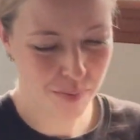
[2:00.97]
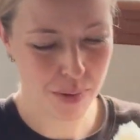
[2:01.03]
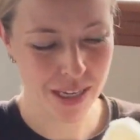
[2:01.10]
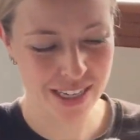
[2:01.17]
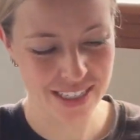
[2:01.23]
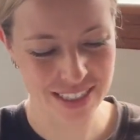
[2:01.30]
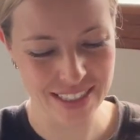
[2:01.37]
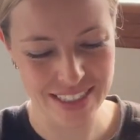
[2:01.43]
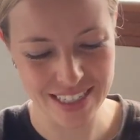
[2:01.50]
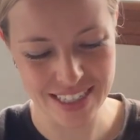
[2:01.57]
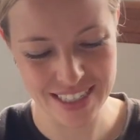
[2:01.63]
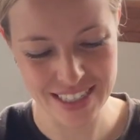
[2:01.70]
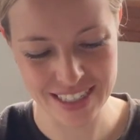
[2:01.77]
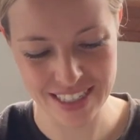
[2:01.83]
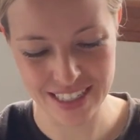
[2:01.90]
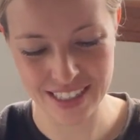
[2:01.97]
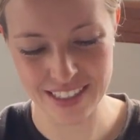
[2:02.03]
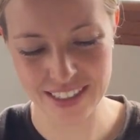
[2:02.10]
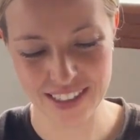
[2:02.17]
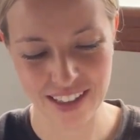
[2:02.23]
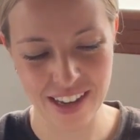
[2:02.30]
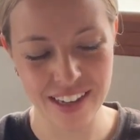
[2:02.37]
piece is
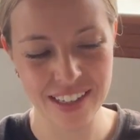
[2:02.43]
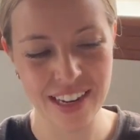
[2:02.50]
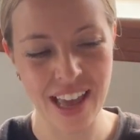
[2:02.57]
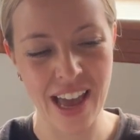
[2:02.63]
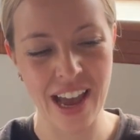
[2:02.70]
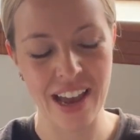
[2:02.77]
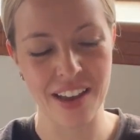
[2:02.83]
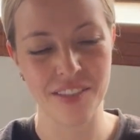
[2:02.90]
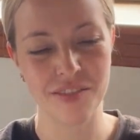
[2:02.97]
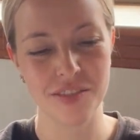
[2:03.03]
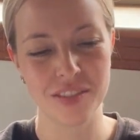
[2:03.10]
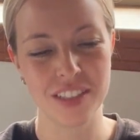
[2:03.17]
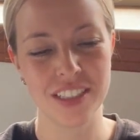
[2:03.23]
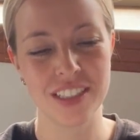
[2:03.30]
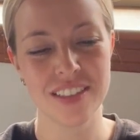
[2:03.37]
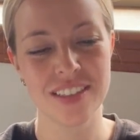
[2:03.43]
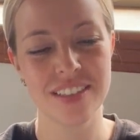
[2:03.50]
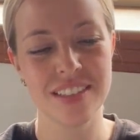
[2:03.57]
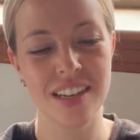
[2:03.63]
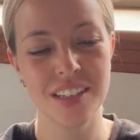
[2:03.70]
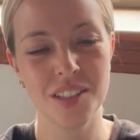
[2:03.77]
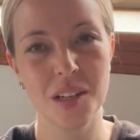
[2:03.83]
cut in half, which is
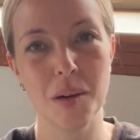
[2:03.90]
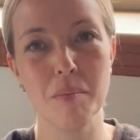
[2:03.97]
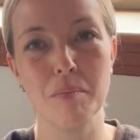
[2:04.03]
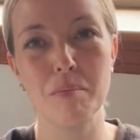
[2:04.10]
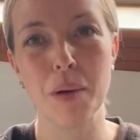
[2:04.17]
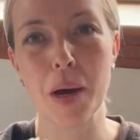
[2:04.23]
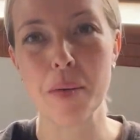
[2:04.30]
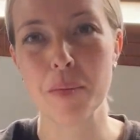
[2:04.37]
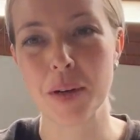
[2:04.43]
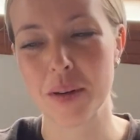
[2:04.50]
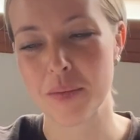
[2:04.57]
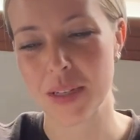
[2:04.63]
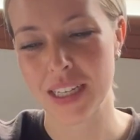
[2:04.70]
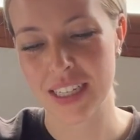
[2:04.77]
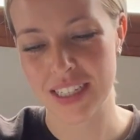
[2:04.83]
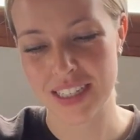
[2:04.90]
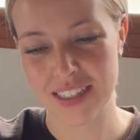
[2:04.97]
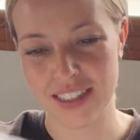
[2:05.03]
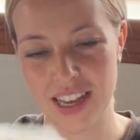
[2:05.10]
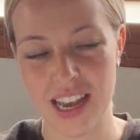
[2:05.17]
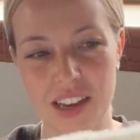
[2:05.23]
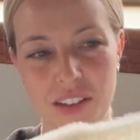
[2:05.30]
such a bummer because I